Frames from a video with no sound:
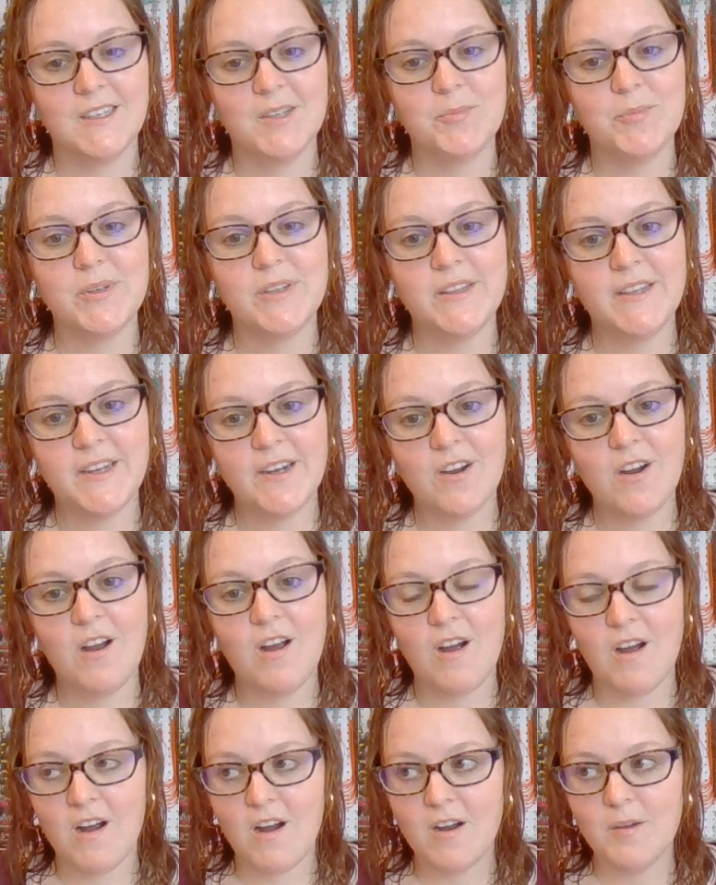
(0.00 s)
But there
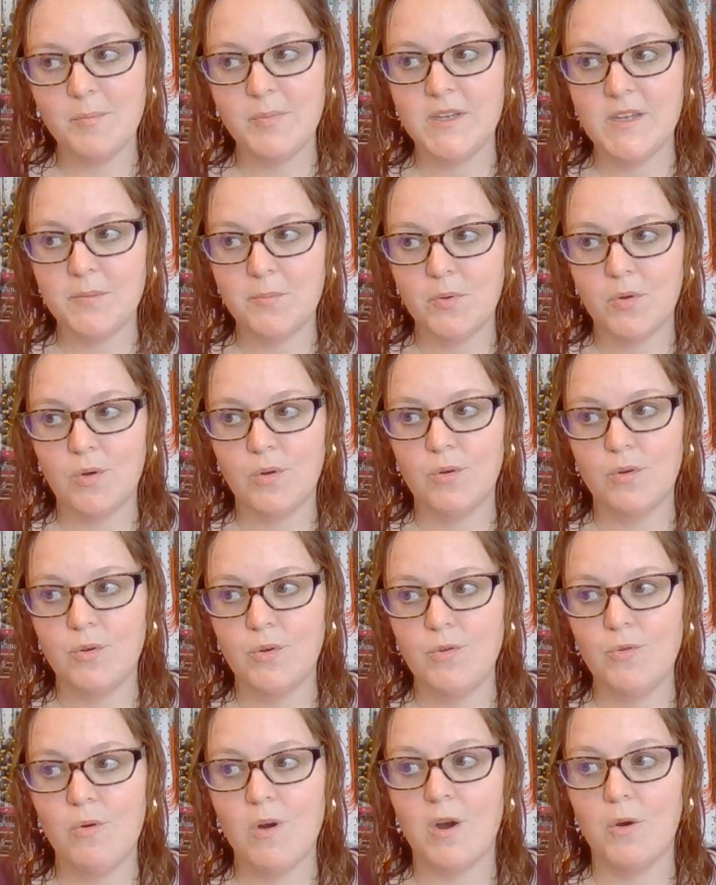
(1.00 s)
are people
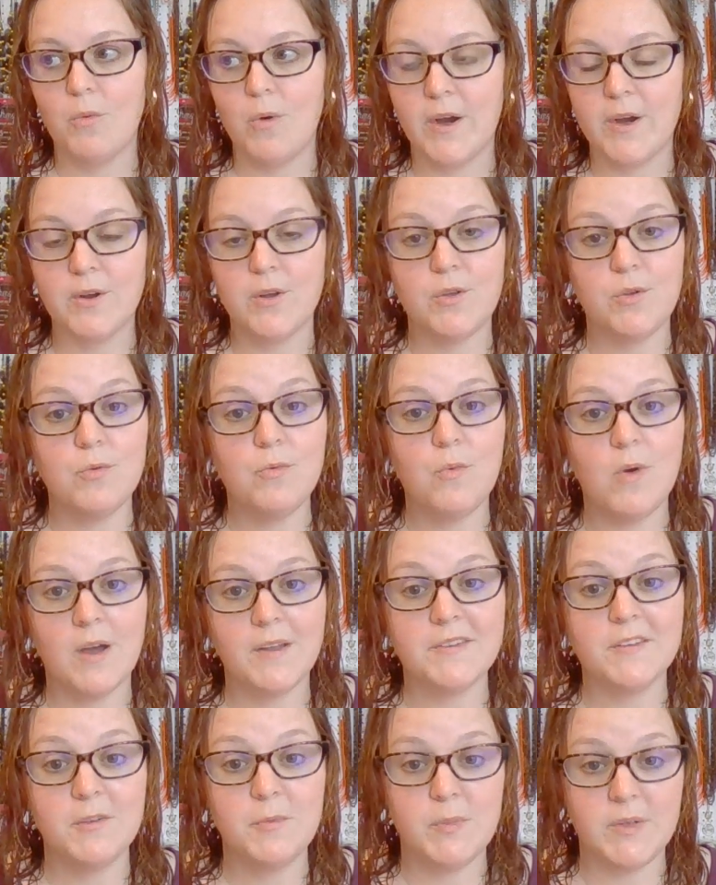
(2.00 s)
who are where you
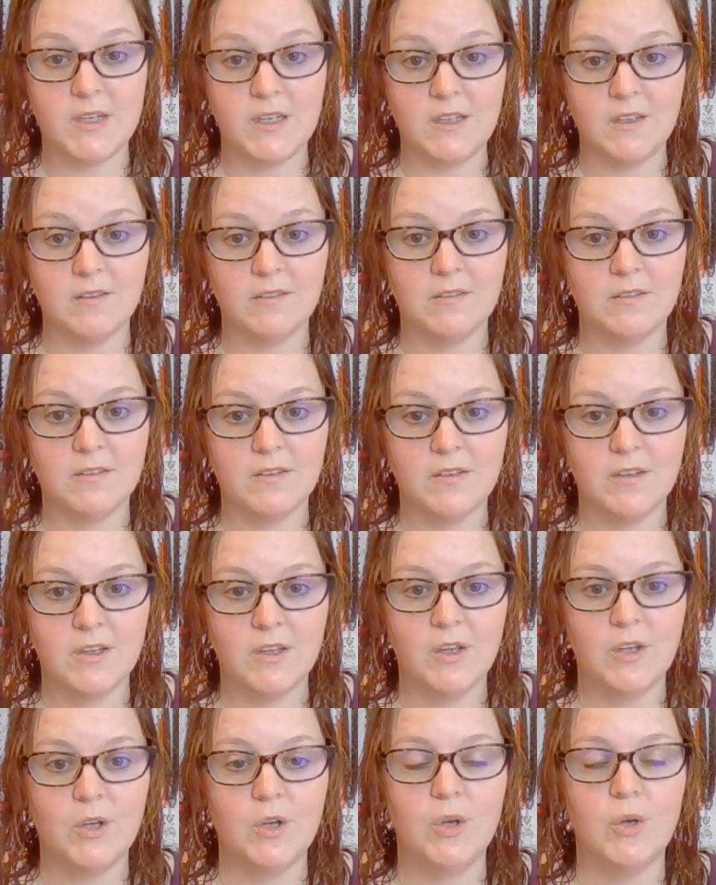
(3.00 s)
want to be,
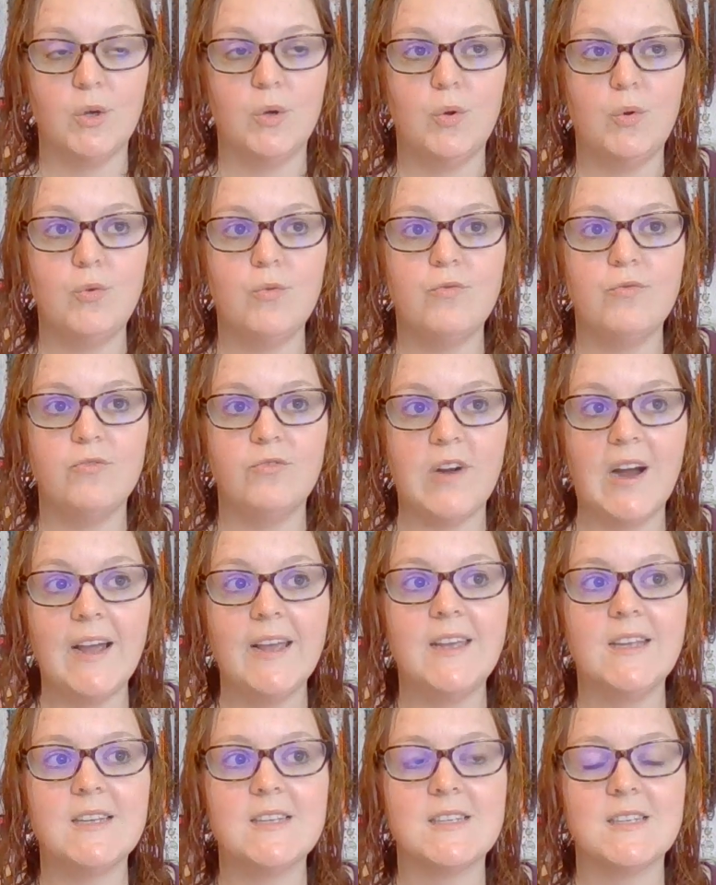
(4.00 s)
who
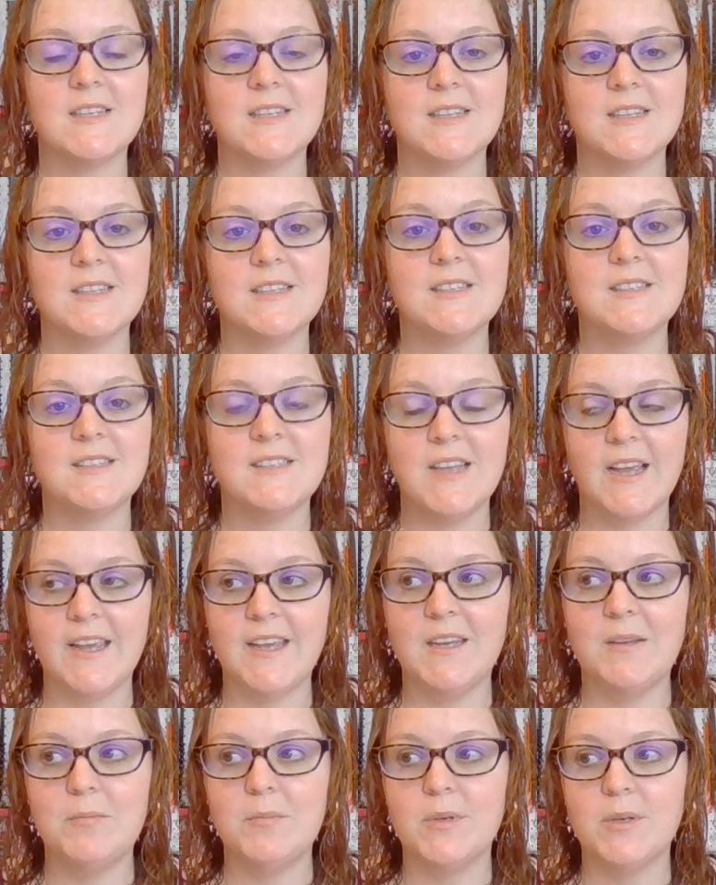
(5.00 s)
fight the
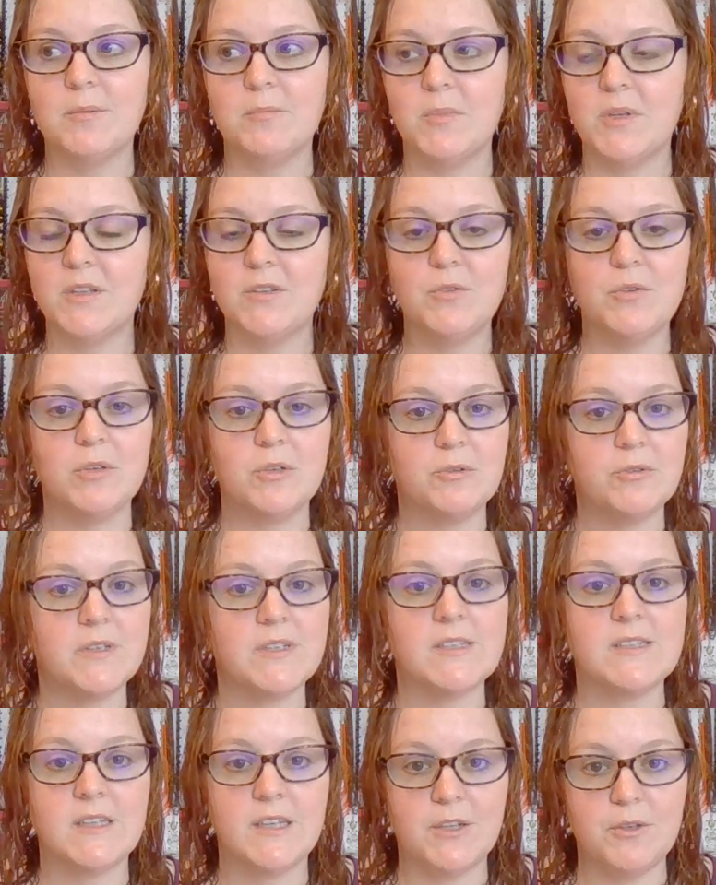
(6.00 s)
same mental
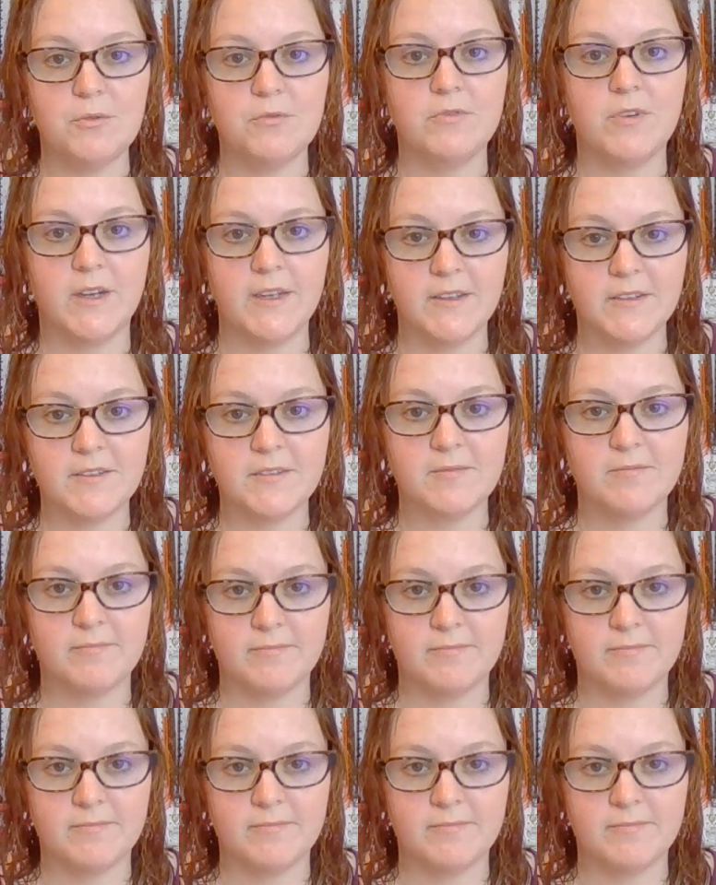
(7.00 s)
illness that you fight.